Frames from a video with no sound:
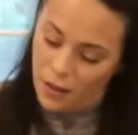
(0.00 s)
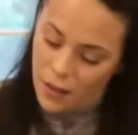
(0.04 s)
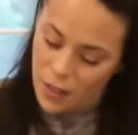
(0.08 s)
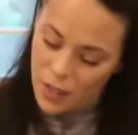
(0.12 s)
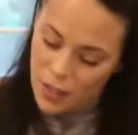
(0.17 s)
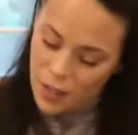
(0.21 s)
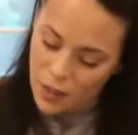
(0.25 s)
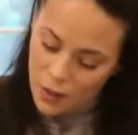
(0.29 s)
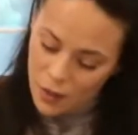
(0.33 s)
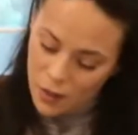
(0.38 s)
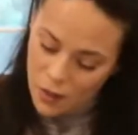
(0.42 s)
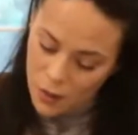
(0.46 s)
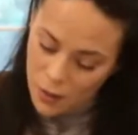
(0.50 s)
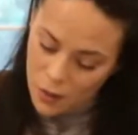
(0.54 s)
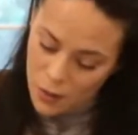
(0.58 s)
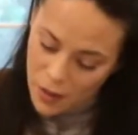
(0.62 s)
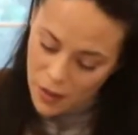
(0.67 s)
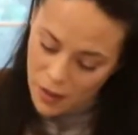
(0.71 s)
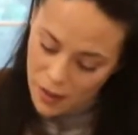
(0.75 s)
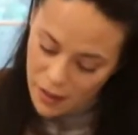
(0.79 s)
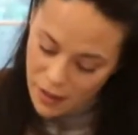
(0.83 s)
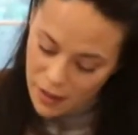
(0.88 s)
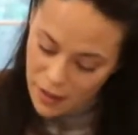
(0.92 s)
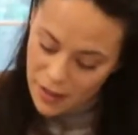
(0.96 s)
So
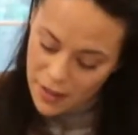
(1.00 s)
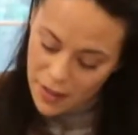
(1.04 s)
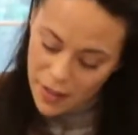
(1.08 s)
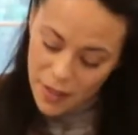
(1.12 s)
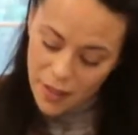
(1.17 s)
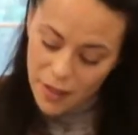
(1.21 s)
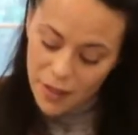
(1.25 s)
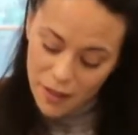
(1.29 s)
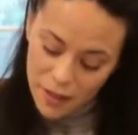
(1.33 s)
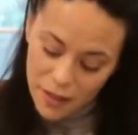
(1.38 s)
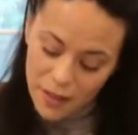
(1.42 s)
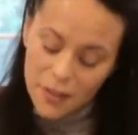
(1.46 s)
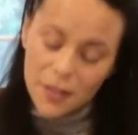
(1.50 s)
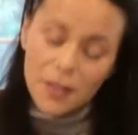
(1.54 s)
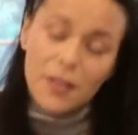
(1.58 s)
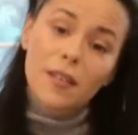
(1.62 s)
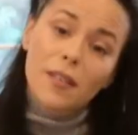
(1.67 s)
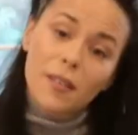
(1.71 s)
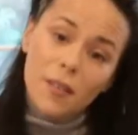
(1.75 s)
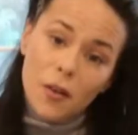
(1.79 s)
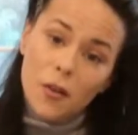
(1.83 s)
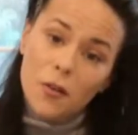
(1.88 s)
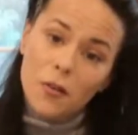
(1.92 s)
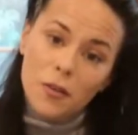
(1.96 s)
it's gonna
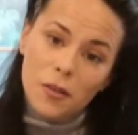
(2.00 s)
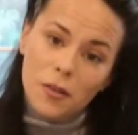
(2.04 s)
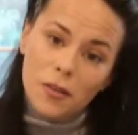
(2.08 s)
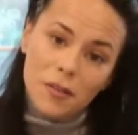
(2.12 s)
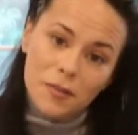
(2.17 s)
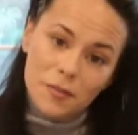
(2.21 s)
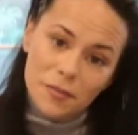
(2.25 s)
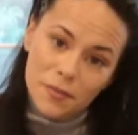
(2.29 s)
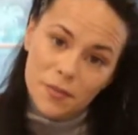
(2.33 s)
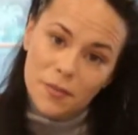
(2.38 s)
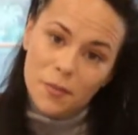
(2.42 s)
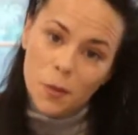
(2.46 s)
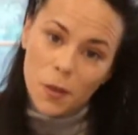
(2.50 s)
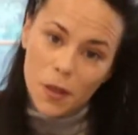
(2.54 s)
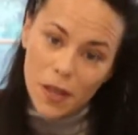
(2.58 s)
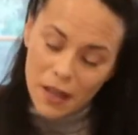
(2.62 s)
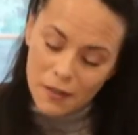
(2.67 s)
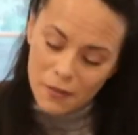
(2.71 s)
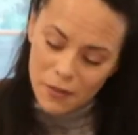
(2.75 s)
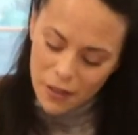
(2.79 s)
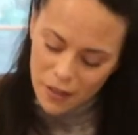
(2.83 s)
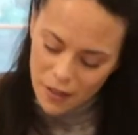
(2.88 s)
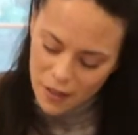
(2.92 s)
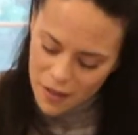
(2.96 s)
hodl. We're
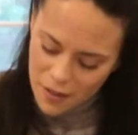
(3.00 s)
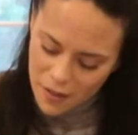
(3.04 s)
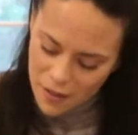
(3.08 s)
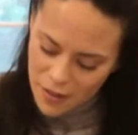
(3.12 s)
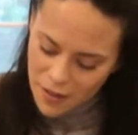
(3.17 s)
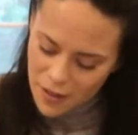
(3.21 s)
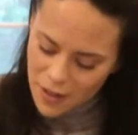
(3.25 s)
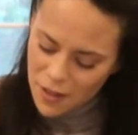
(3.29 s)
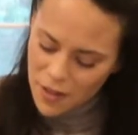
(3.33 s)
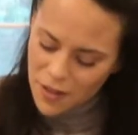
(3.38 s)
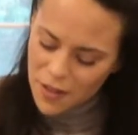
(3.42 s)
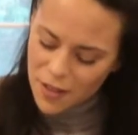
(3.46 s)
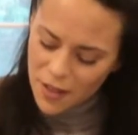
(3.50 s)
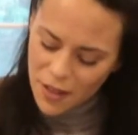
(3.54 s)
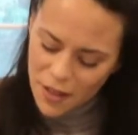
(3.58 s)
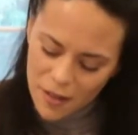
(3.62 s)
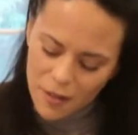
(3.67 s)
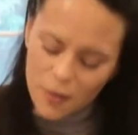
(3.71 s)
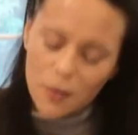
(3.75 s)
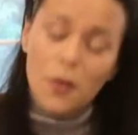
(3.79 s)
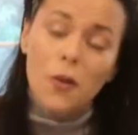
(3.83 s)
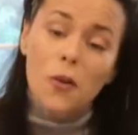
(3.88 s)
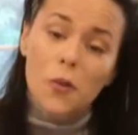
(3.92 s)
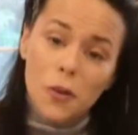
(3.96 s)
having this is
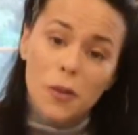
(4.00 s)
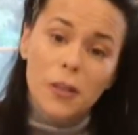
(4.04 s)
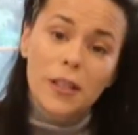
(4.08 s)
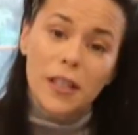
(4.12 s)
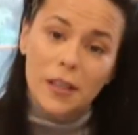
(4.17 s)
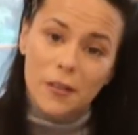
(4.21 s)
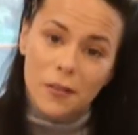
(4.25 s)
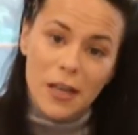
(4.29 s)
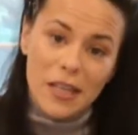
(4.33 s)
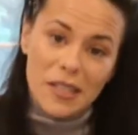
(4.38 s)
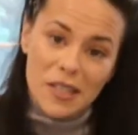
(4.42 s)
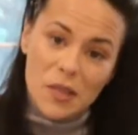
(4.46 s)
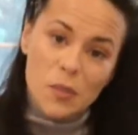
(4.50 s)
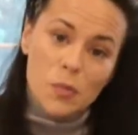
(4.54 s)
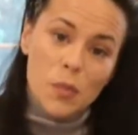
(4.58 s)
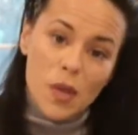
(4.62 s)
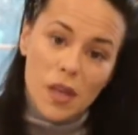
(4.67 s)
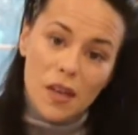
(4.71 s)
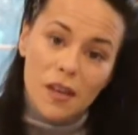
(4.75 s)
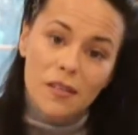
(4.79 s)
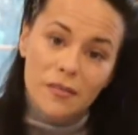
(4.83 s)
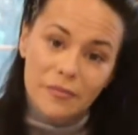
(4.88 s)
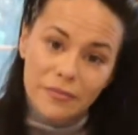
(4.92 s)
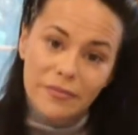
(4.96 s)
another hodling
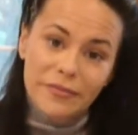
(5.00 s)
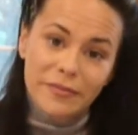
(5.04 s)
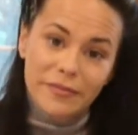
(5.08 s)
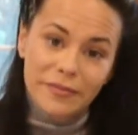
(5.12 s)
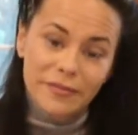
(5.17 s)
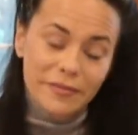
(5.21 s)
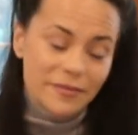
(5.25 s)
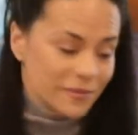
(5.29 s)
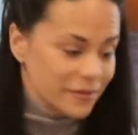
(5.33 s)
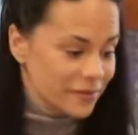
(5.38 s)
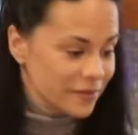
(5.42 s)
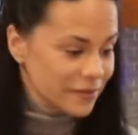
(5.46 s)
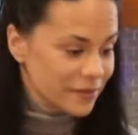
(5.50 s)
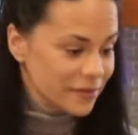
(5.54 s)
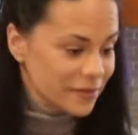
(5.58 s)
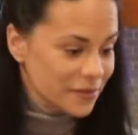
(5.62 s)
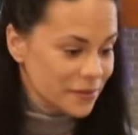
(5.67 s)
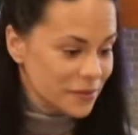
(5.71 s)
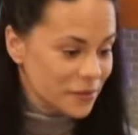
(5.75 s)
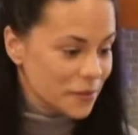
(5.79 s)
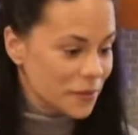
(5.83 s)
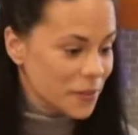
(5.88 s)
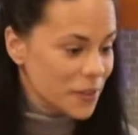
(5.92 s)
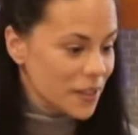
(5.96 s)
recipe.
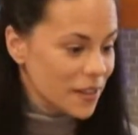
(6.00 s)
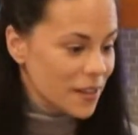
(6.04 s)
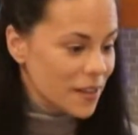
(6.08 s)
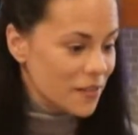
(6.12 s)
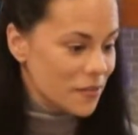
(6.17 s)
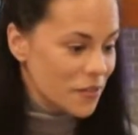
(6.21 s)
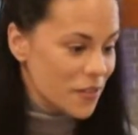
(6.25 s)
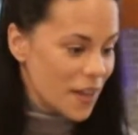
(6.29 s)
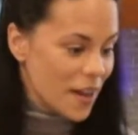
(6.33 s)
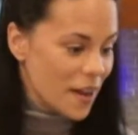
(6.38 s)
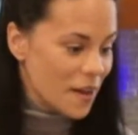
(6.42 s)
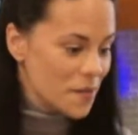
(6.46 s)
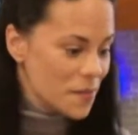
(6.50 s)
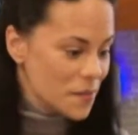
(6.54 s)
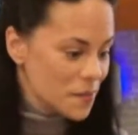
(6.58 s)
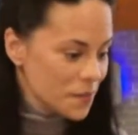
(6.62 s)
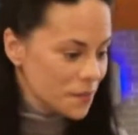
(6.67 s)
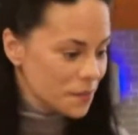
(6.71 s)
We love that.